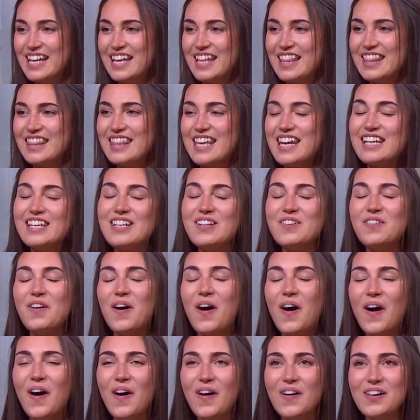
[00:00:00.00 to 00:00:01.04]
Thank you
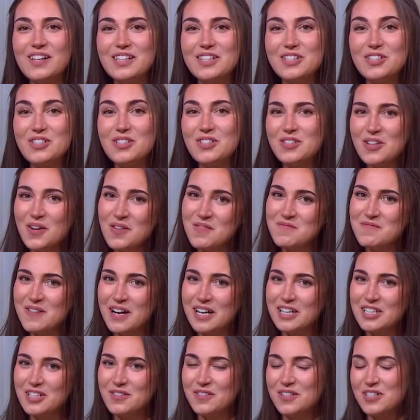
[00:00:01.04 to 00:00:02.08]
all so
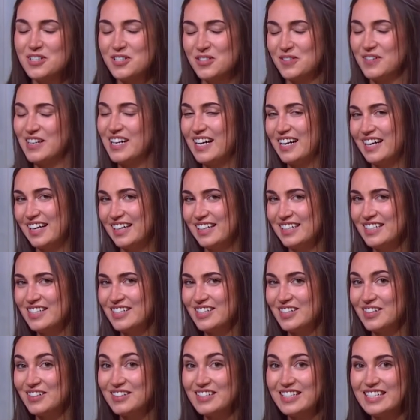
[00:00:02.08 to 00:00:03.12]
much for joining us
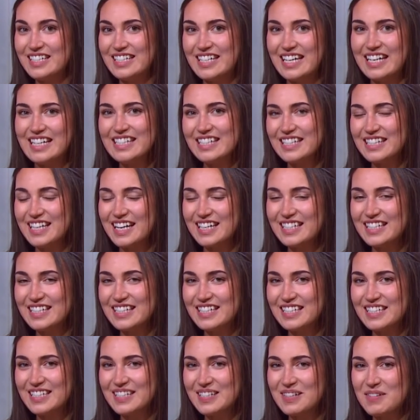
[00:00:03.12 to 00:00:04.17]
on today's
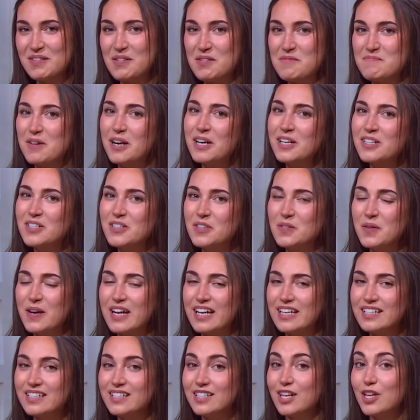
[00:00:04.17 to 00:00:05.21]
lesson on Mark
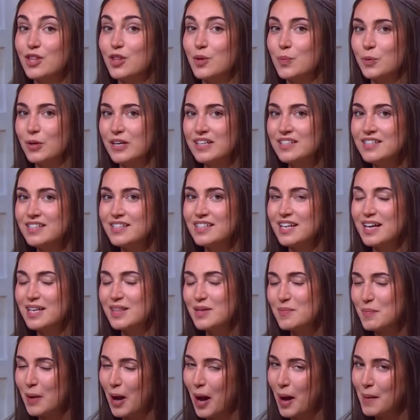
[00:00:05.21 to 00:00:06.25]
Twain's The Prince and
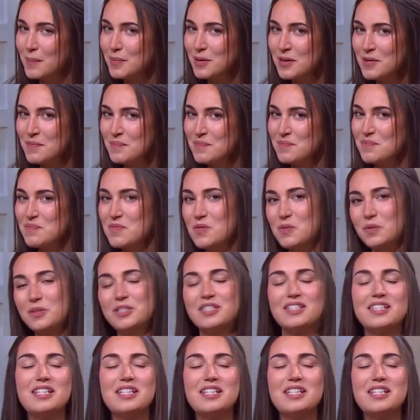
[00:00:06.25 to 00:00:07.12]
the Pauper. We'll see